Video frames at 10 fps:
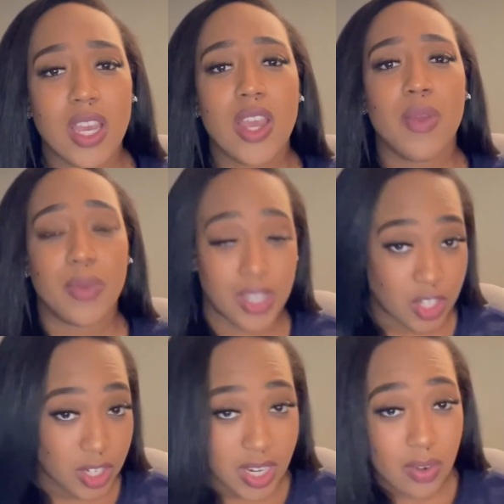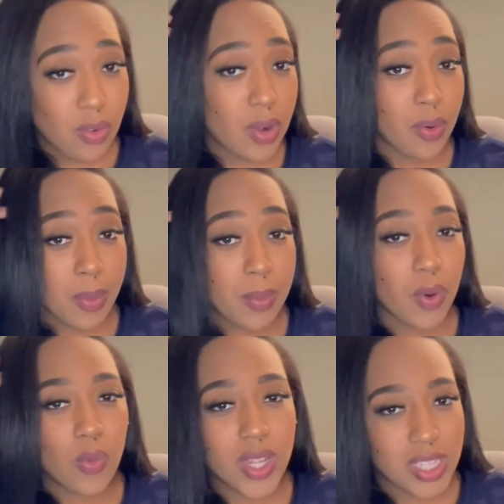because you're gonna want to remember
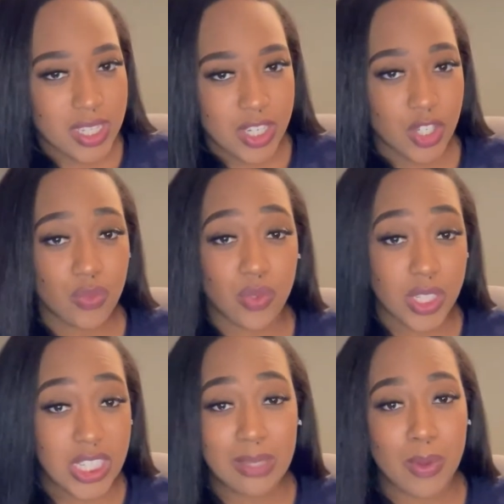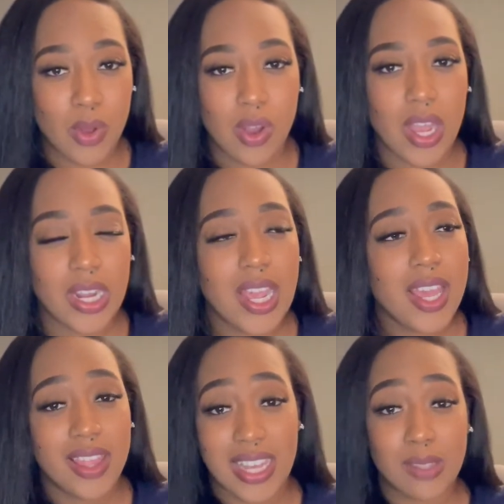what the teacher really spoke on.
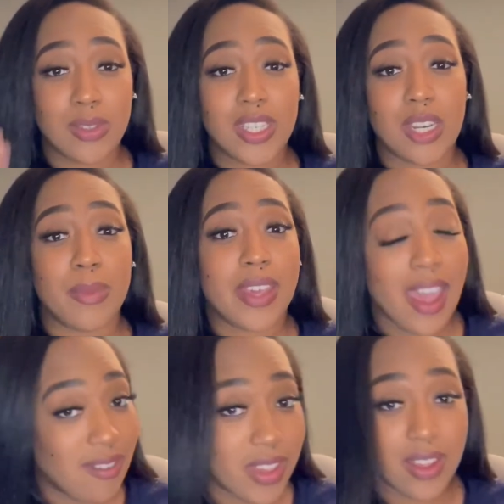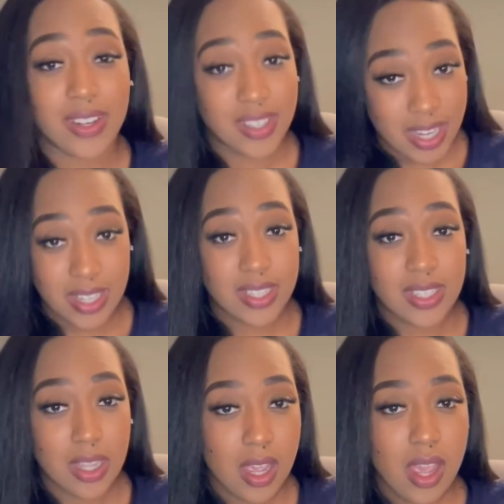That's what's going to be heavy on the test
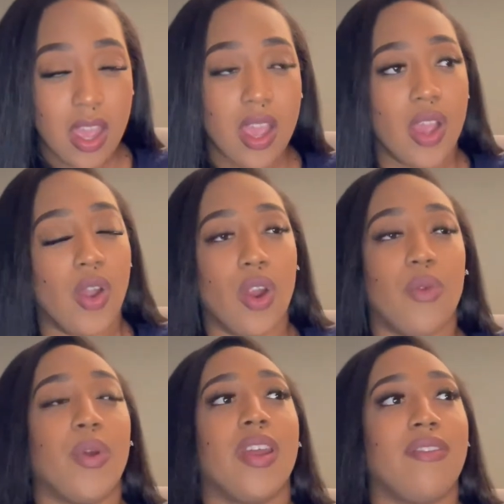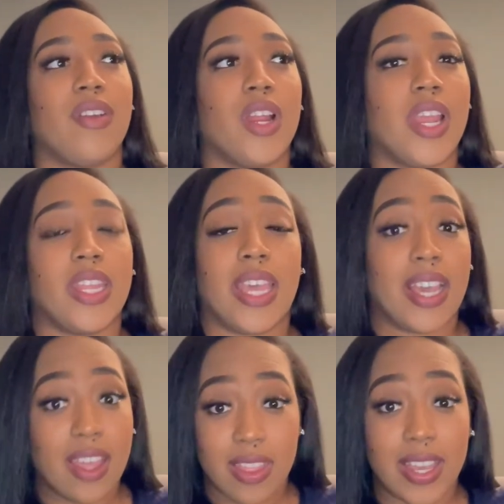or whatever. And like
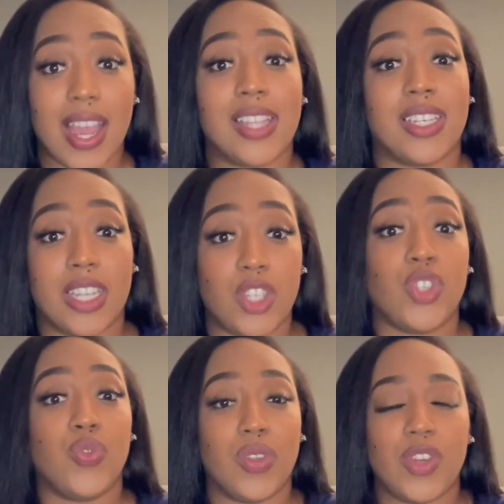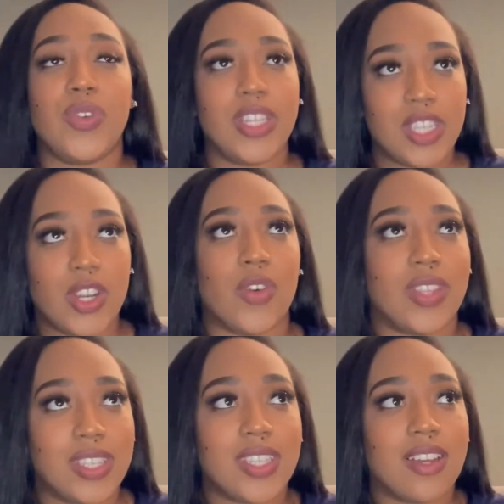the content that you need to know this
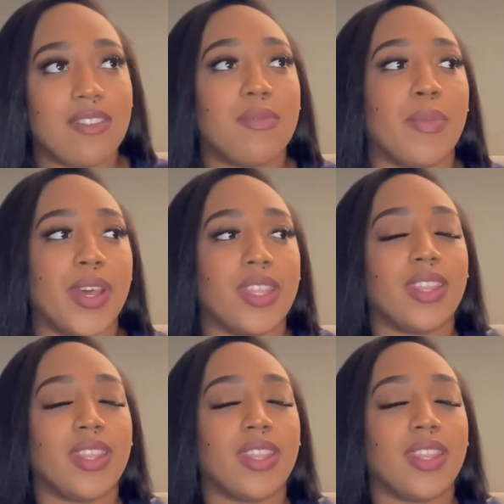stuff, but